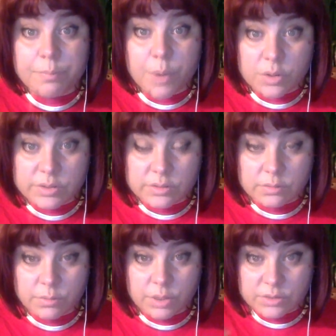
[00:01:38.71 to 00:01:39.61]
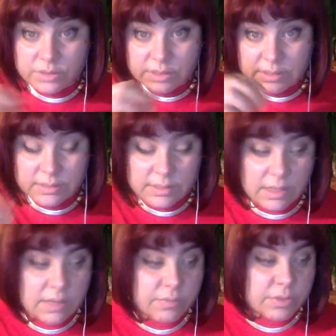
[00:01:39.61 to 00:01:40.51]
poison because this is the
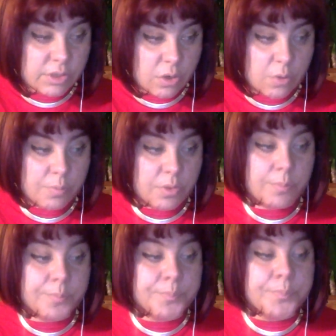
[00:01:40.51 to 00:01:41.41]
sting of the scorpion.